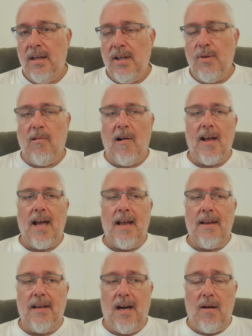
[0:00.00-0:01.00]
You might
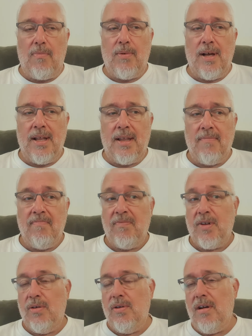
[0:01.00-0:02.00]
end up with,
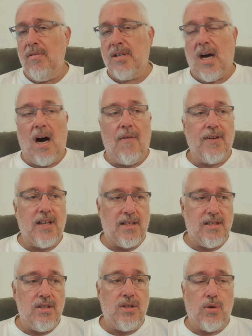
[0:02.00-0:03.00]
who knows, half a
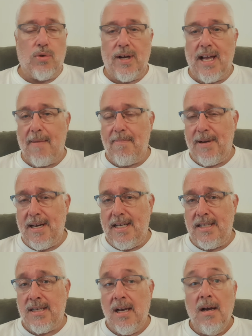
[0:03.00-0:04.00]
dozen Tory
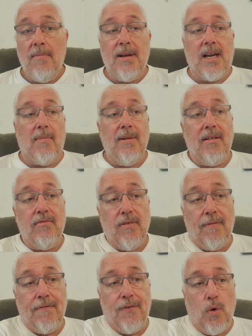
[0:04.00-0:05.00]
MPs becoming
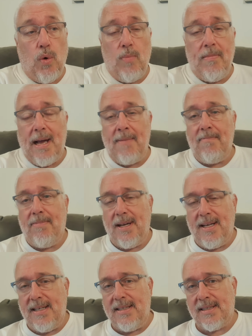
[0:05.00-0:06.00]
Reform
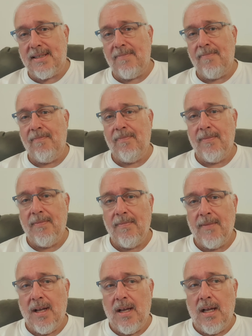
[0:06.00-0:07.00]
MPs.
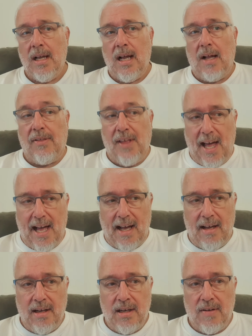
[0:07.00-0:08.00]
And
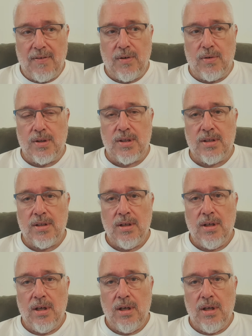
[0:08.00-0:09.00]
that, of course,
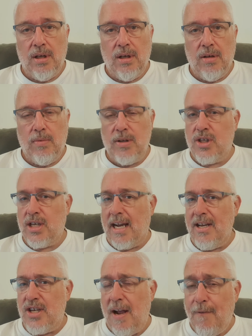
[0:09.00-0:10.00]
would
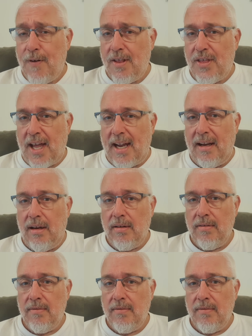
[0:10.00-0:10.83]
change everything.